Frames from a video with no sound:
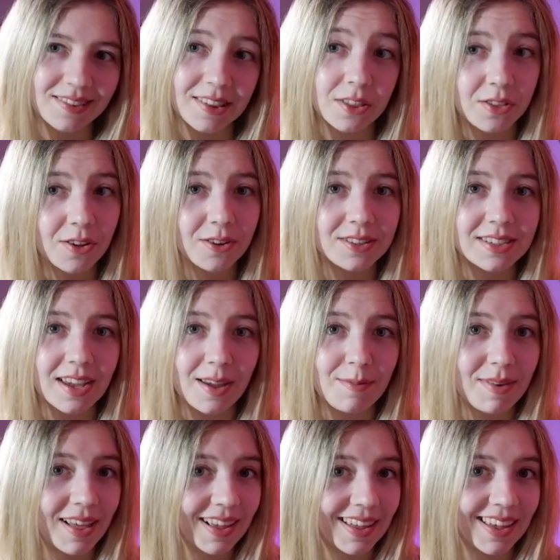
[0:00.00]
Third time
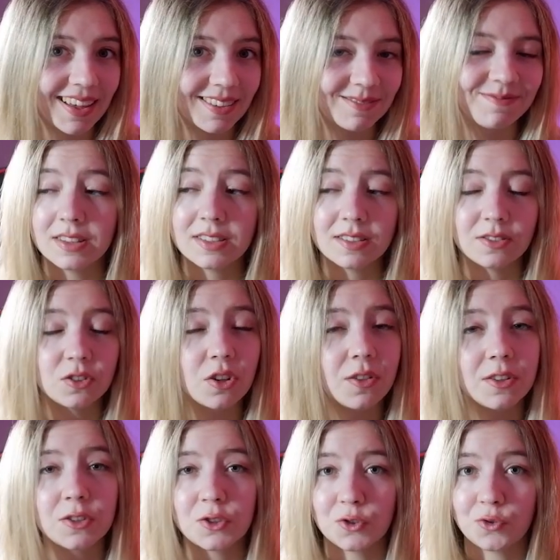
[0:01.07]
lucky. So this
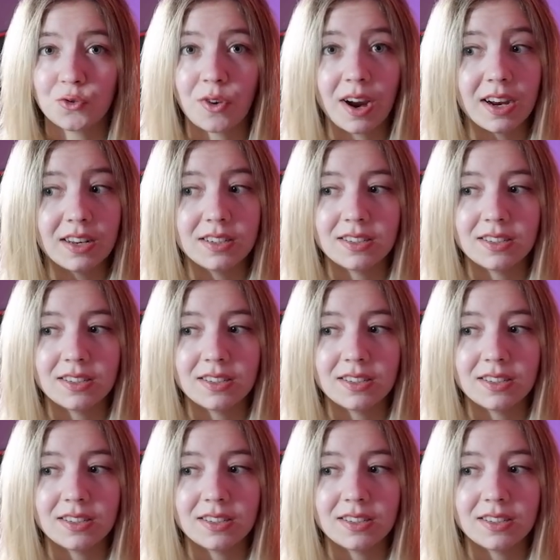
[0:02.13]
is great.